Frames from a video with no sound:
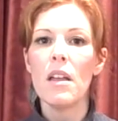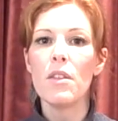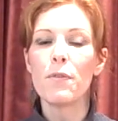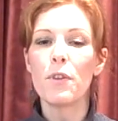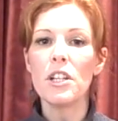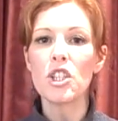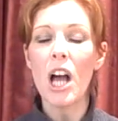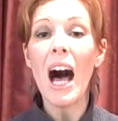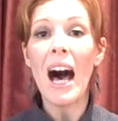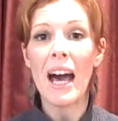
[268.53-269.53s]
The French
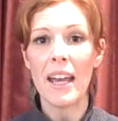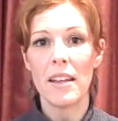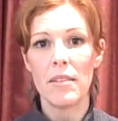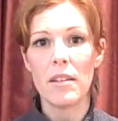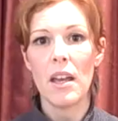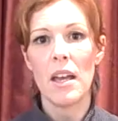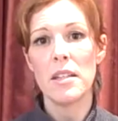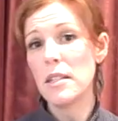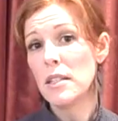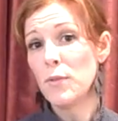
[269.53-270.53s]
I
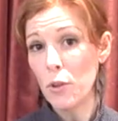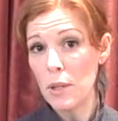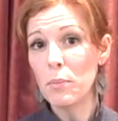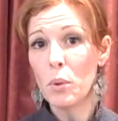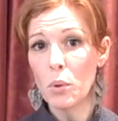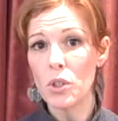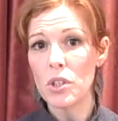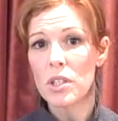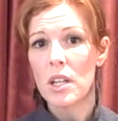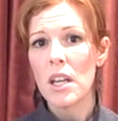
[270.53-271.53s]
is very
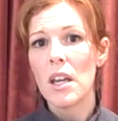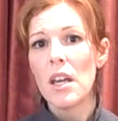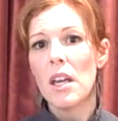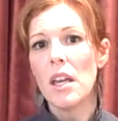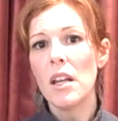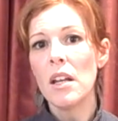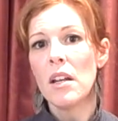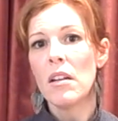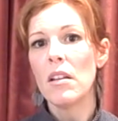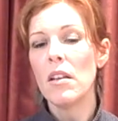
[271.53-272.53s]
important.
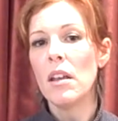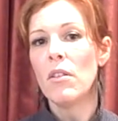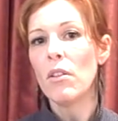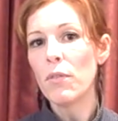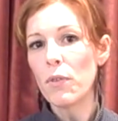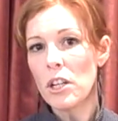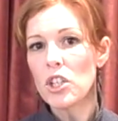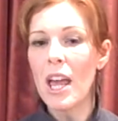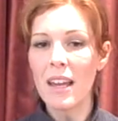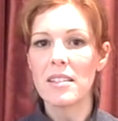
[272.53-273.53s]
In the French
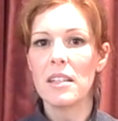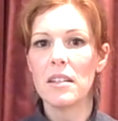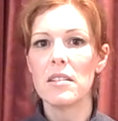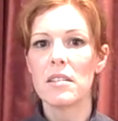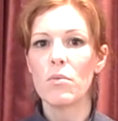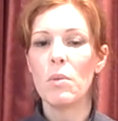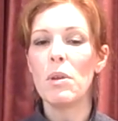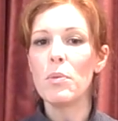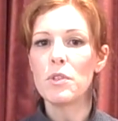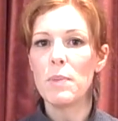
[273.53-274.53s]
accent, when
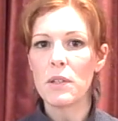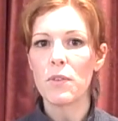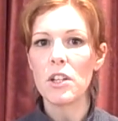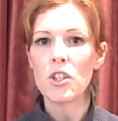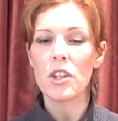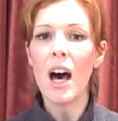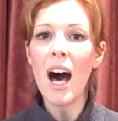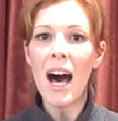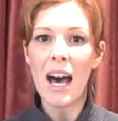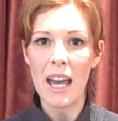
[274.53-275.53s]
people speak French, the
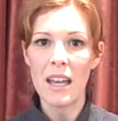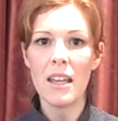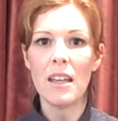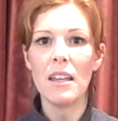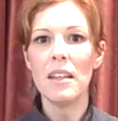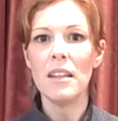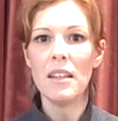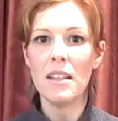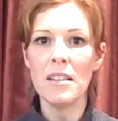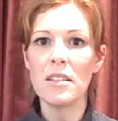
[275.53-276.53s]
I
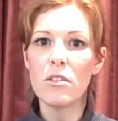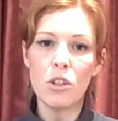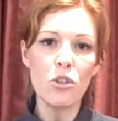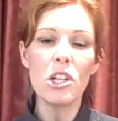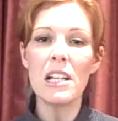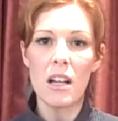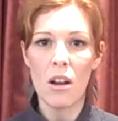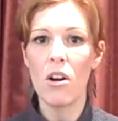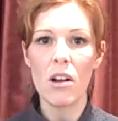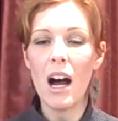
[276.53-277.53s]
is usually a
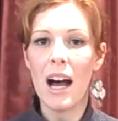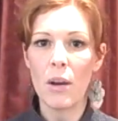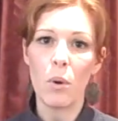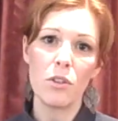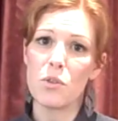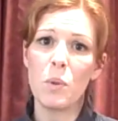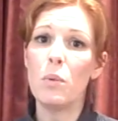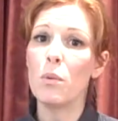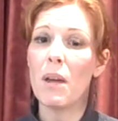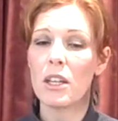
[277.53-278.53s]
long I, whereas we
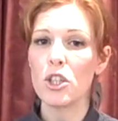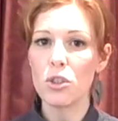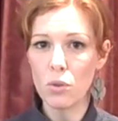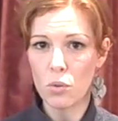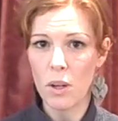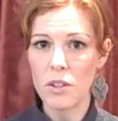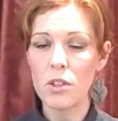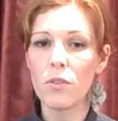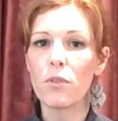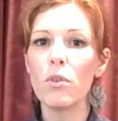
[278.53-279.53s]
would make a short one. So
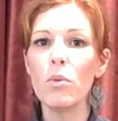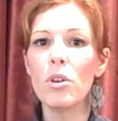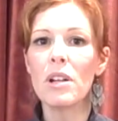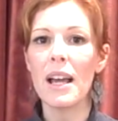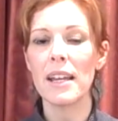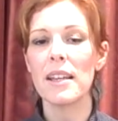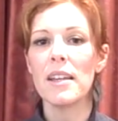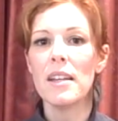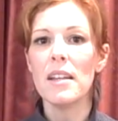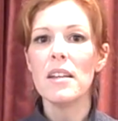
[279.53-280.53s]
for a word like
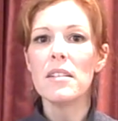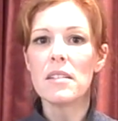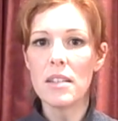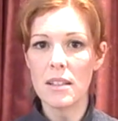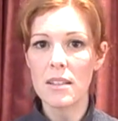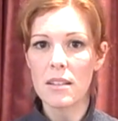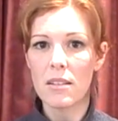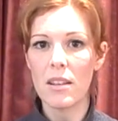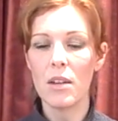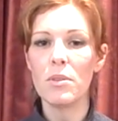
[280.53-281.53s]
sit,
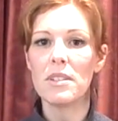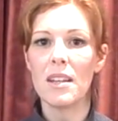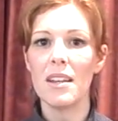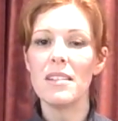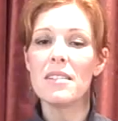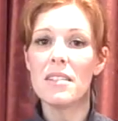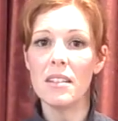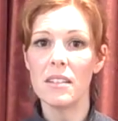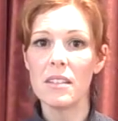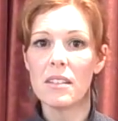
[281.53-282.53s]
they would say
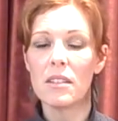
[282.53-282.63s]
sit,